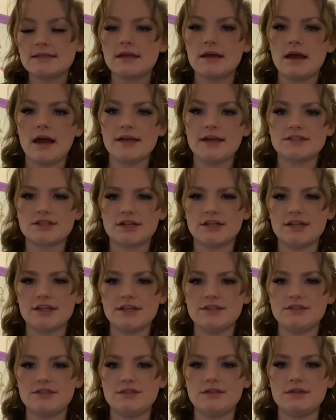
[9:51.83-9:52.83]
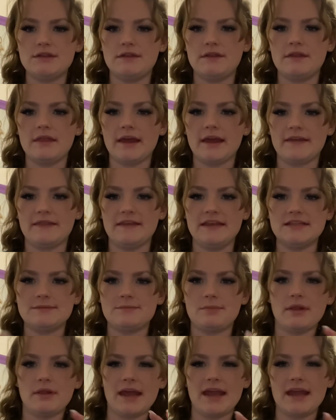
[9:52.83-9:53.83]
I started like these
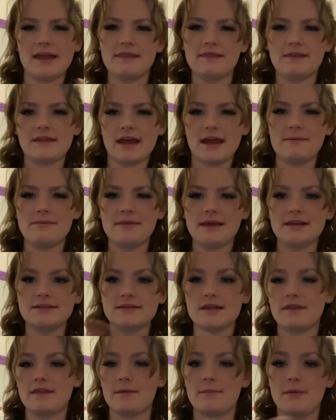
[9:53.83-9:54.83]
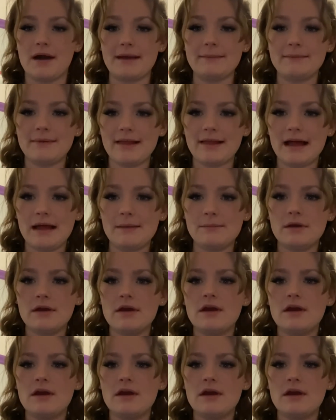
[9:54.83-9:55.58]
plan type things on the Bible app